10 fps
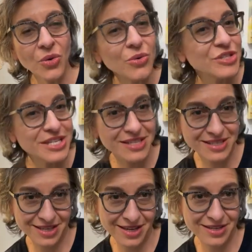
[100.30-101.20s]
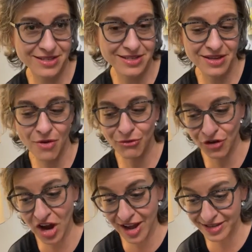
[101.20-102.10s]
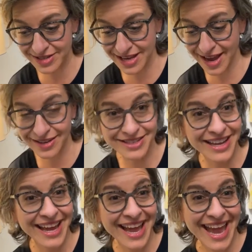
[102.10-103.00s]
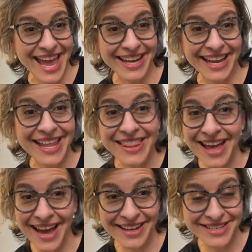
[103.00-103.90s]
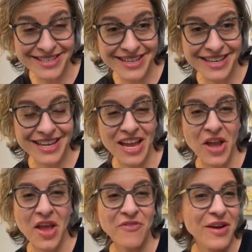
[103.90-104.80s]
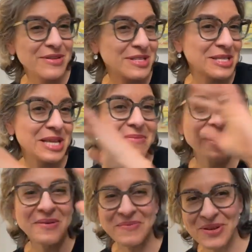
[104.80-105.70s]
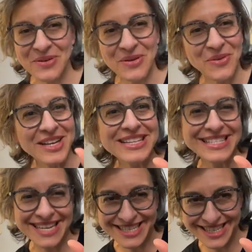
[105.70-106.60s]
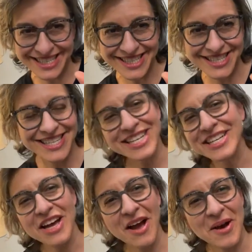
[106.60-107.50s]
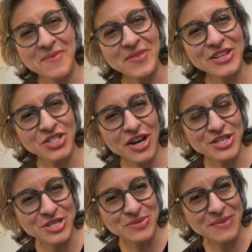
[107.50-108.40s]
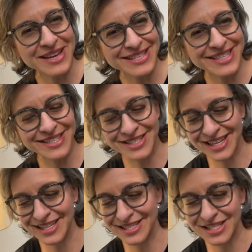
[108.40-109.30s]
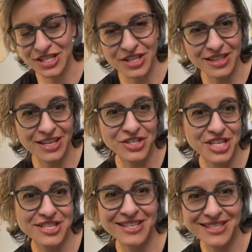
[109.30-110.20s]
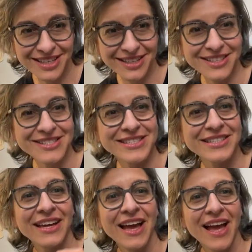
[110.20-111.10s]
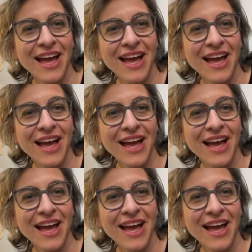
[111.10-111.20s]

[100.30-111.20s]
who Jesus is for us. And in that, if I was to sum up, you know, in one sentence, Josh's message, it's that Jesus is